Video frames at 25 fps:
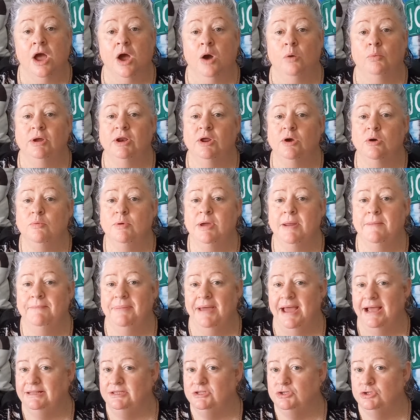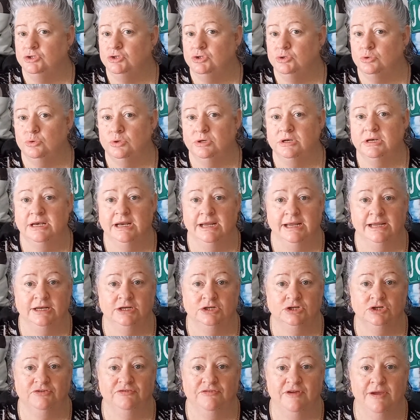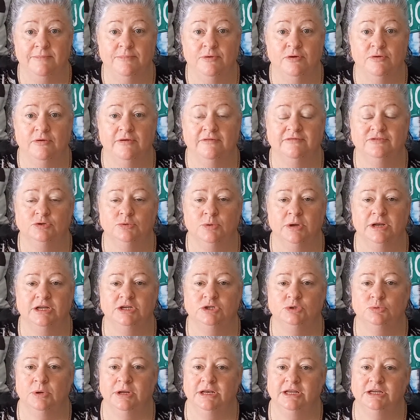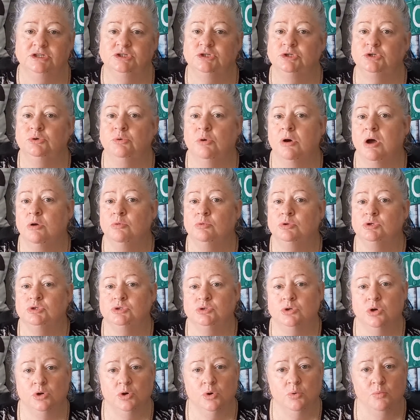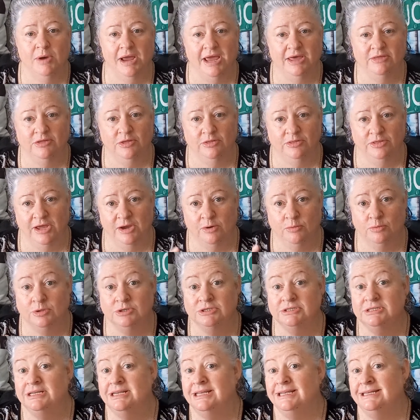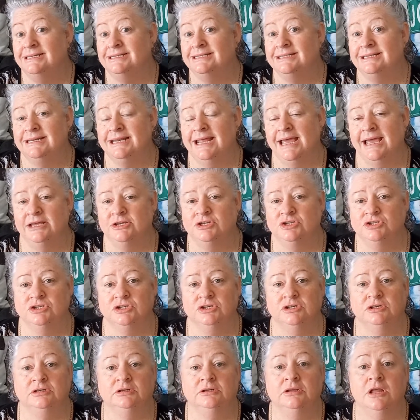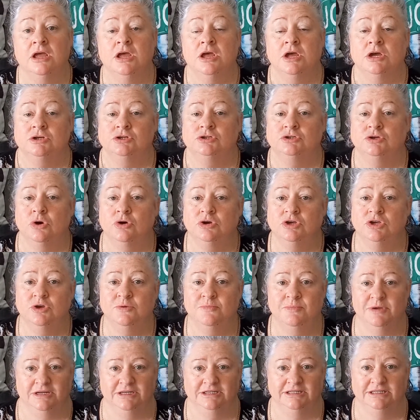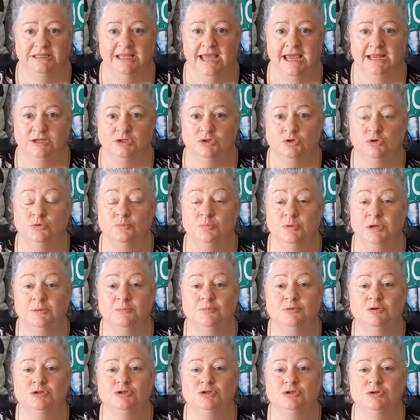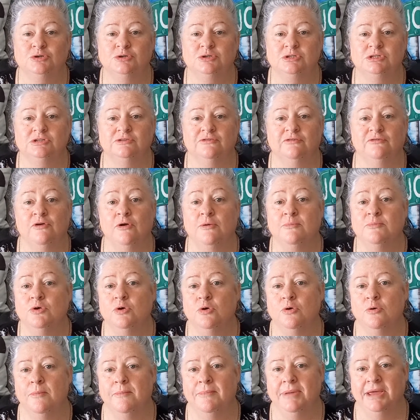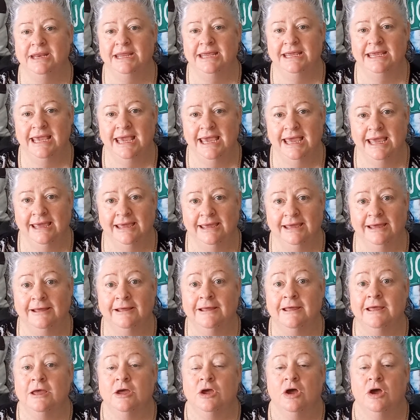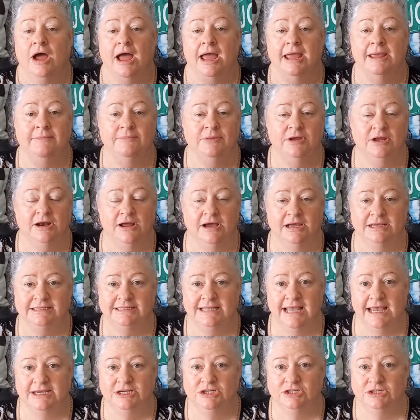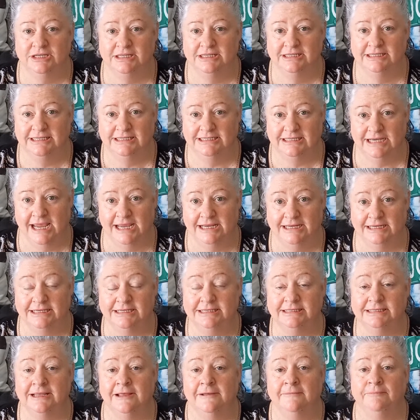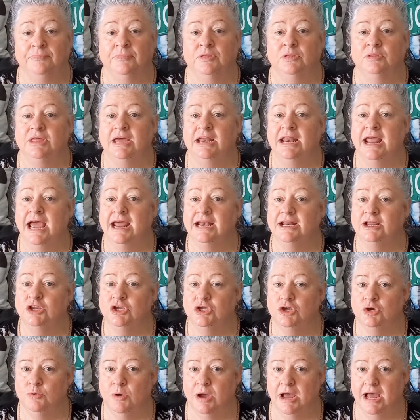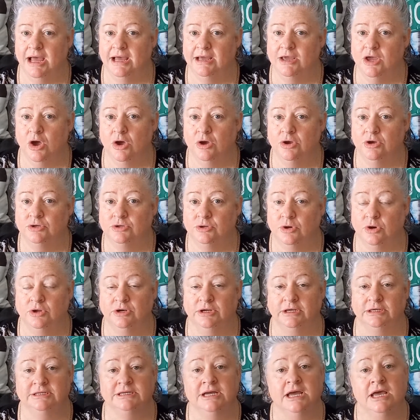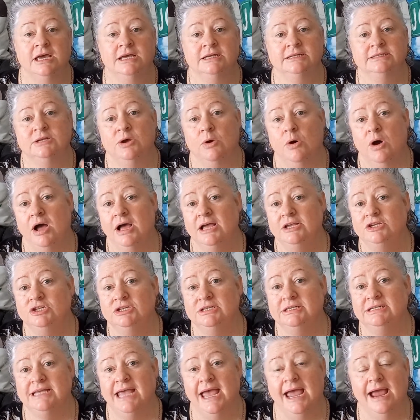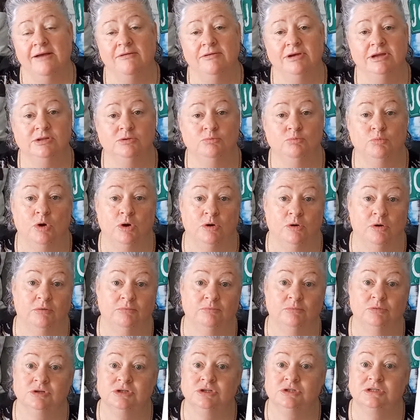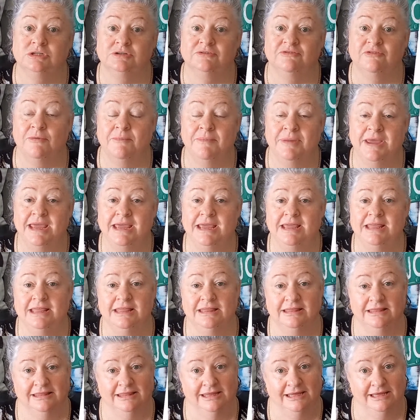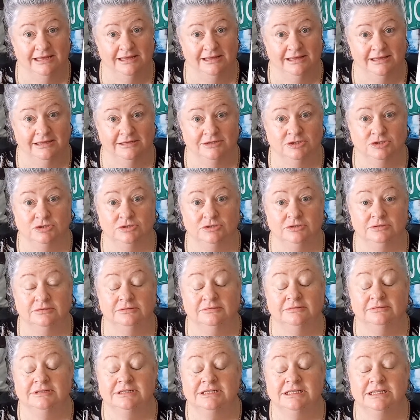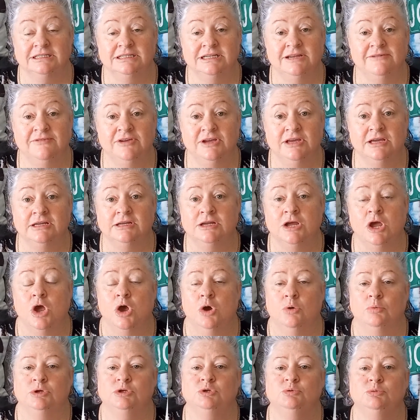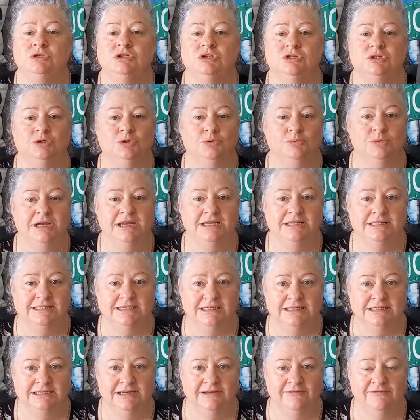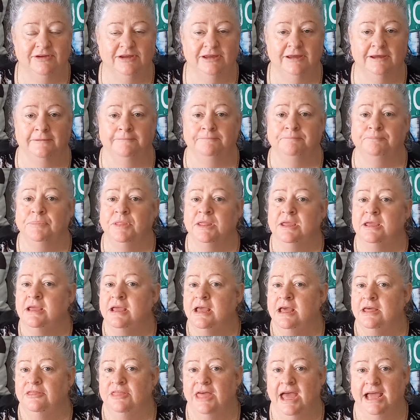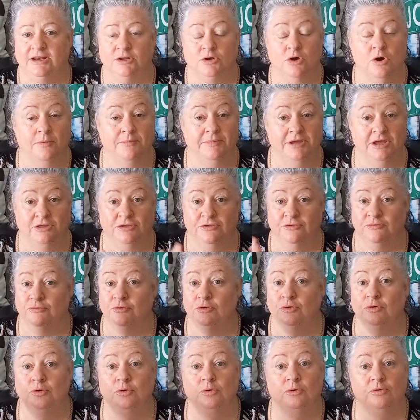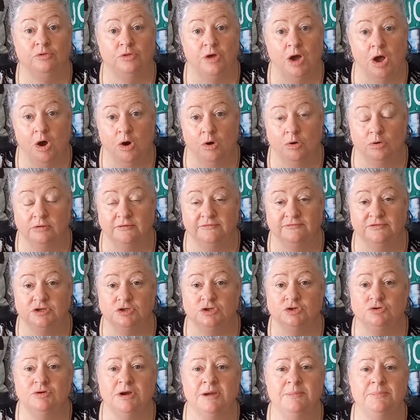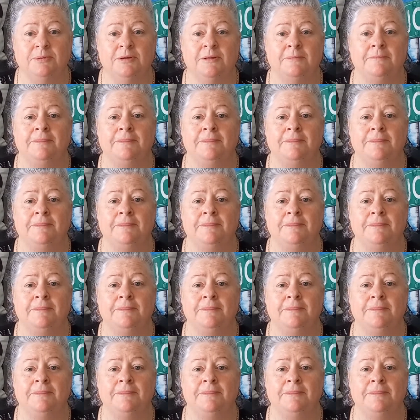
When I went back to Jordan in February of 2022, I was not aware that there was an international document that could be produced from your Medicare immunization status that had a QR code on it. So I just carried what was for me the certificate, which was the green certificate. That got me through the whole of the trip.